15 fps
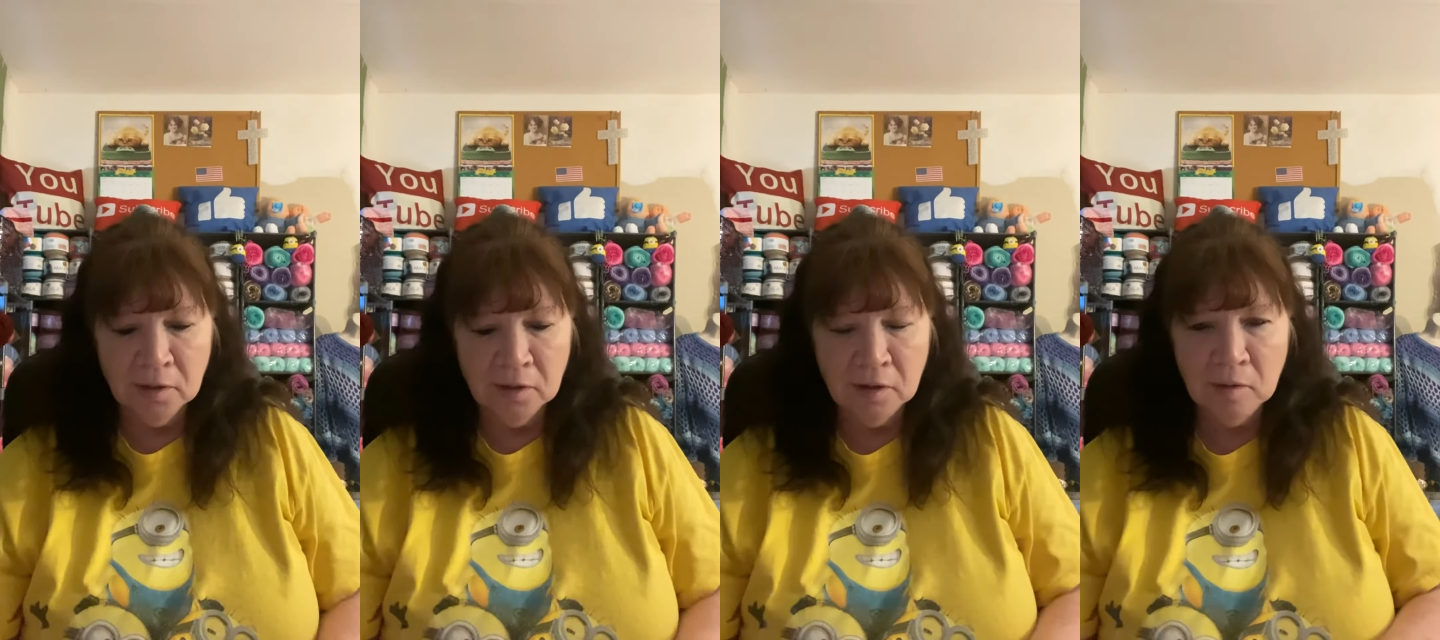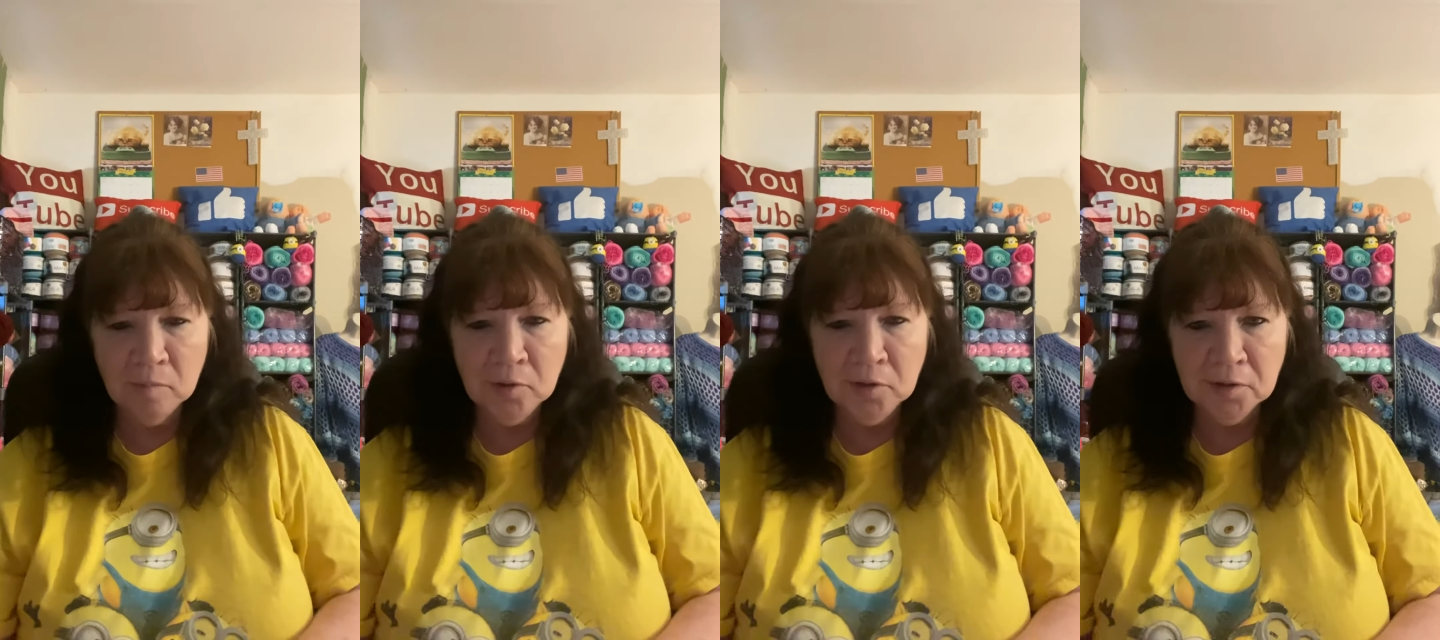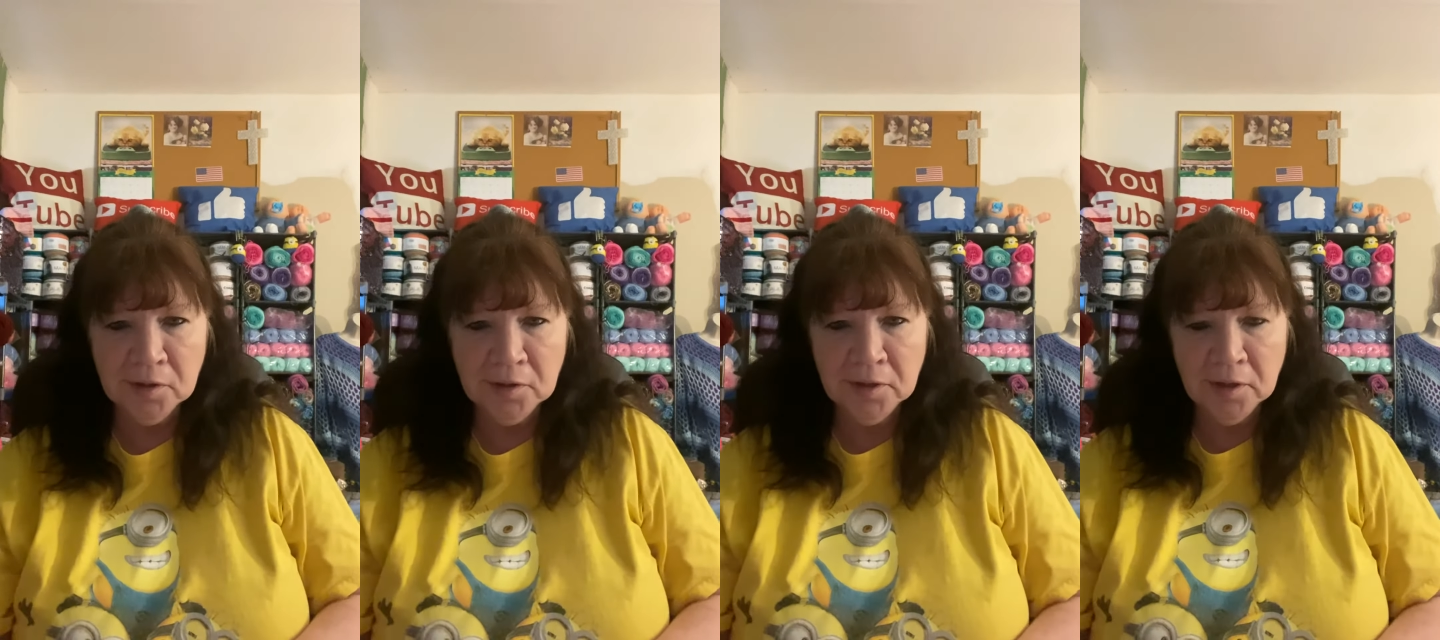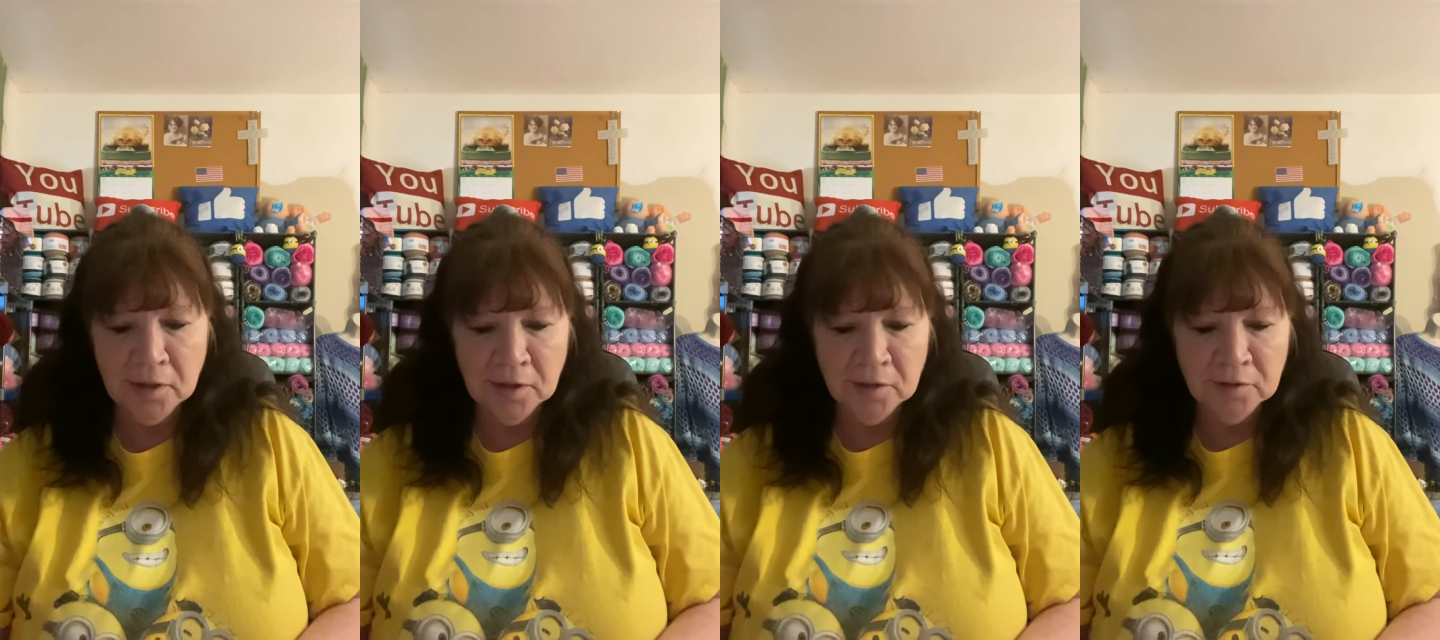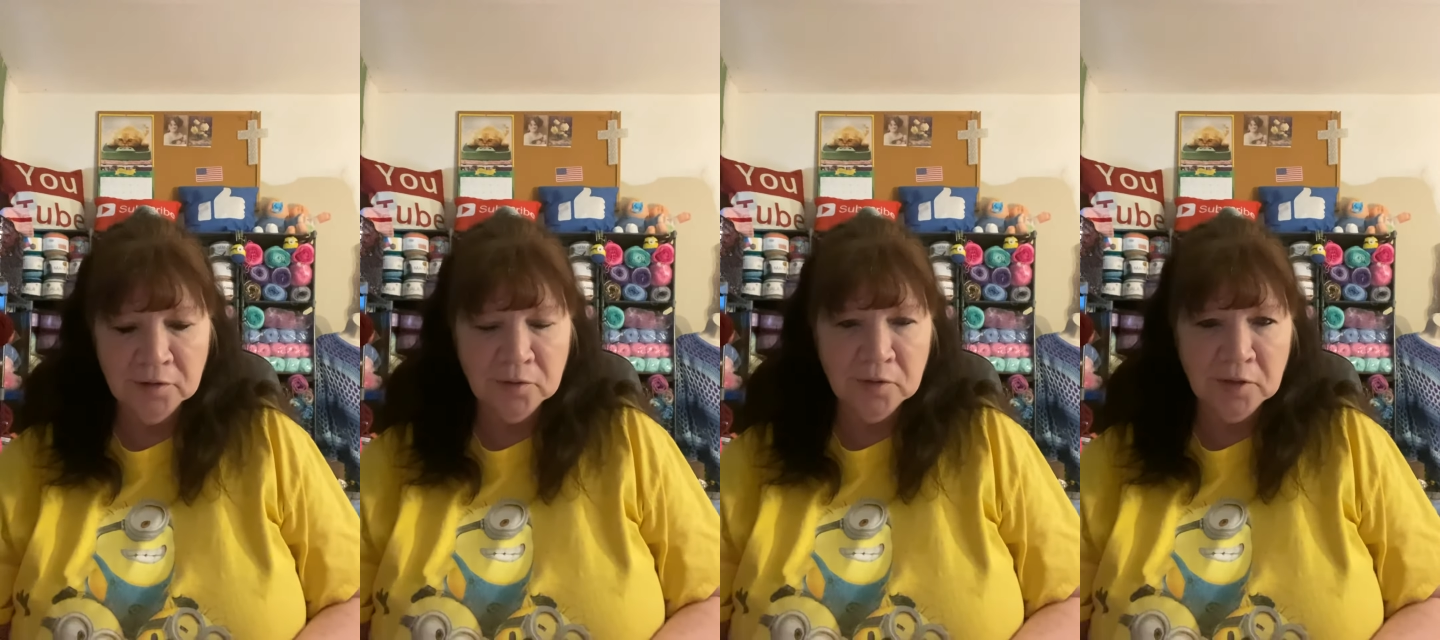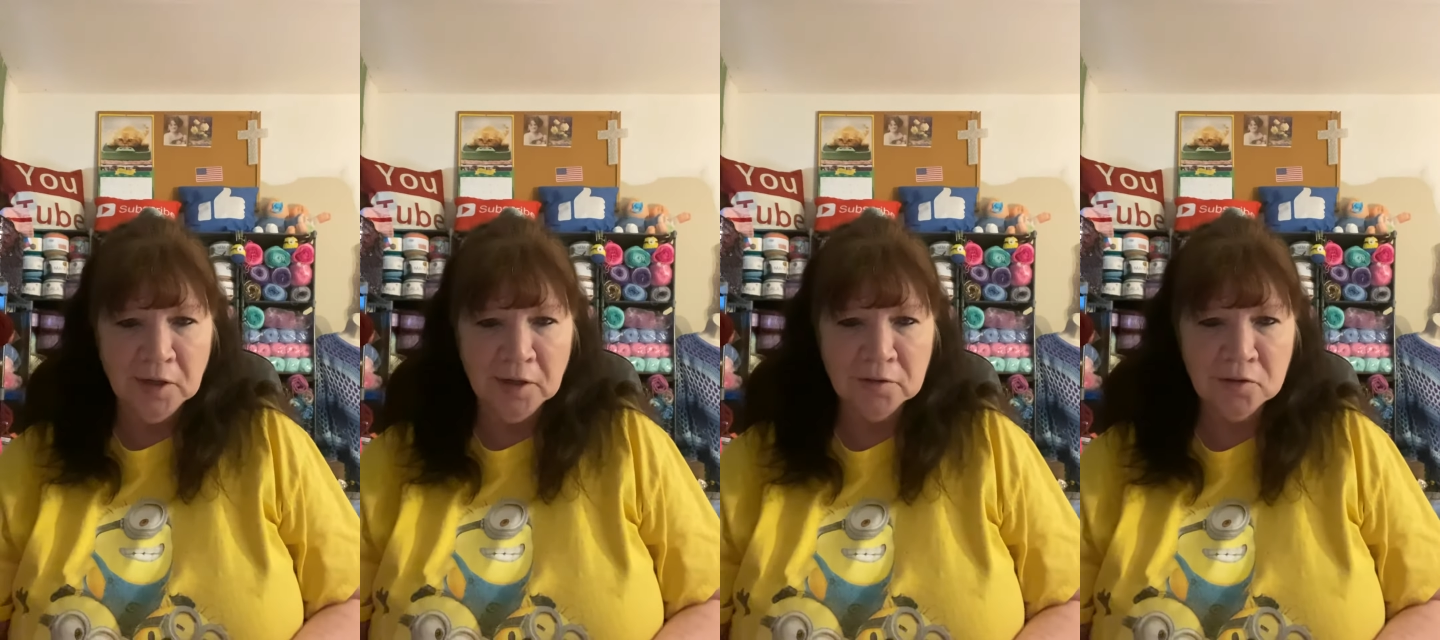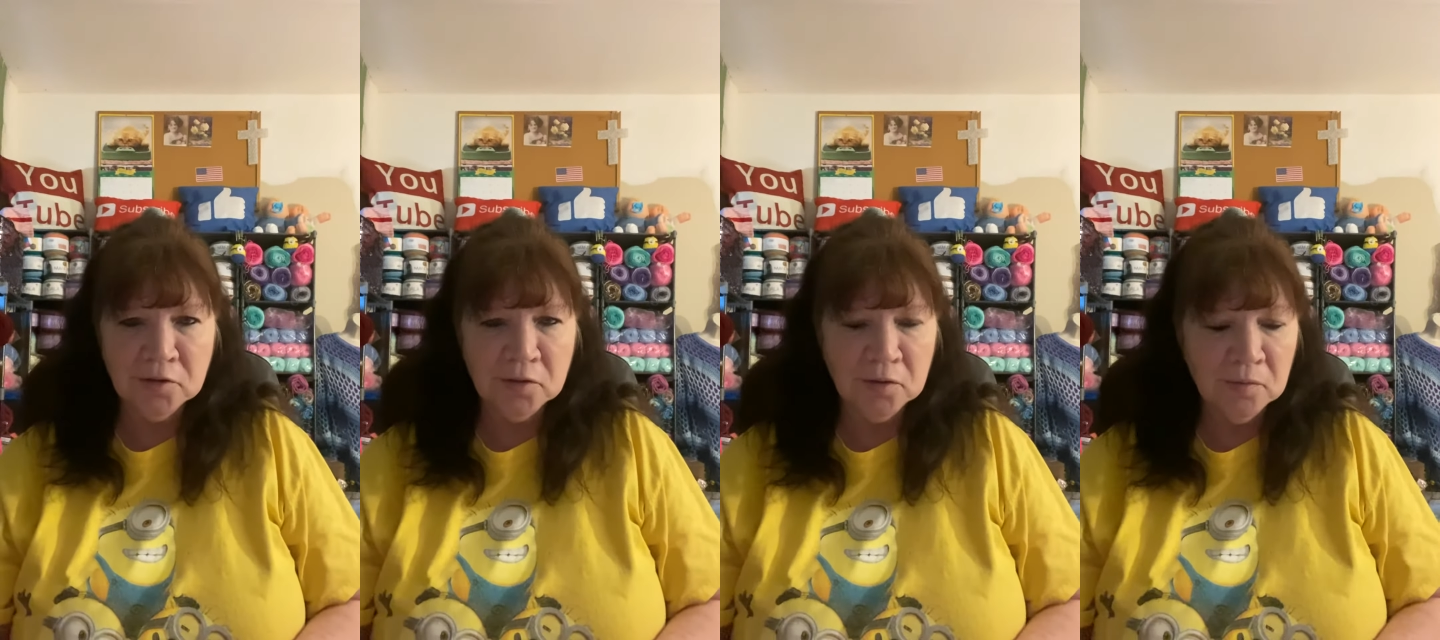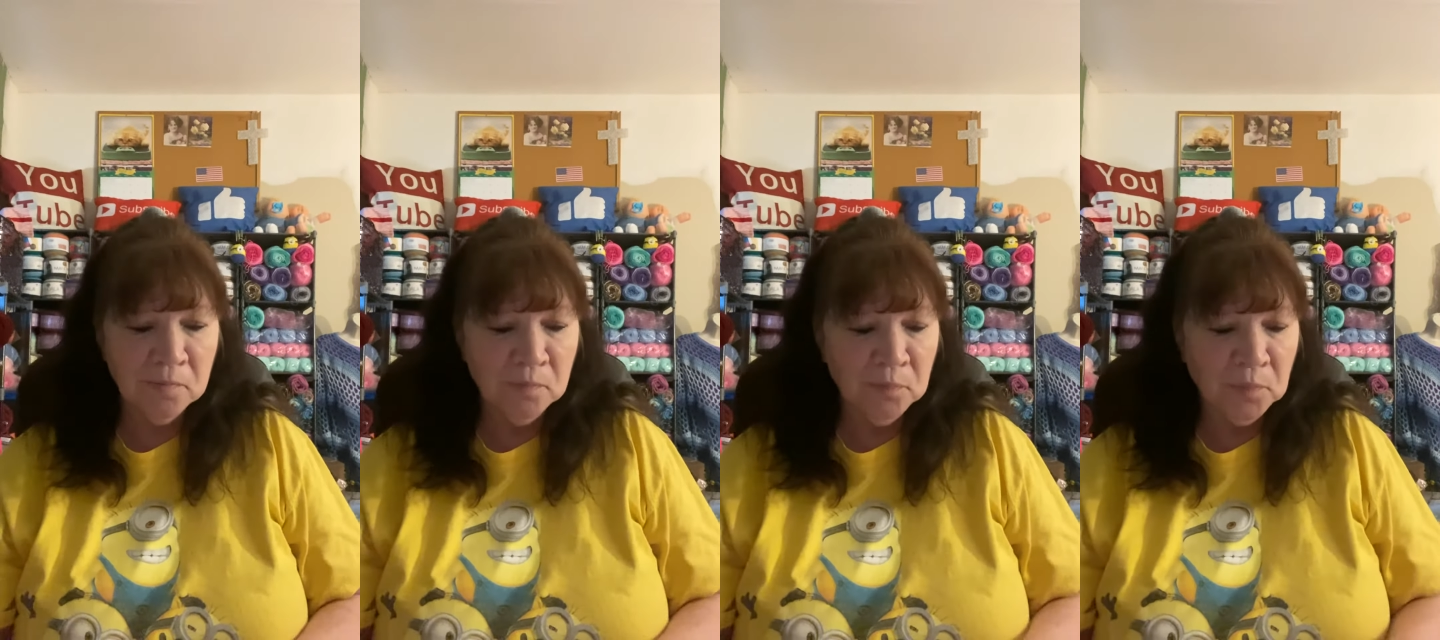I'm here today to announce the